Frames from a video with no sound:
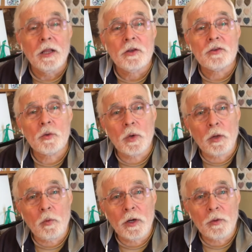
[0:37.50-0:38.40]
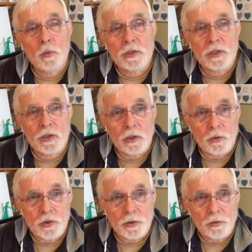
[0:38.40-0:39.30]
So what I wanted was a
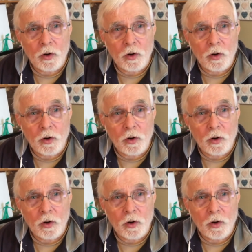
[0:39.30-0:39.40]
solution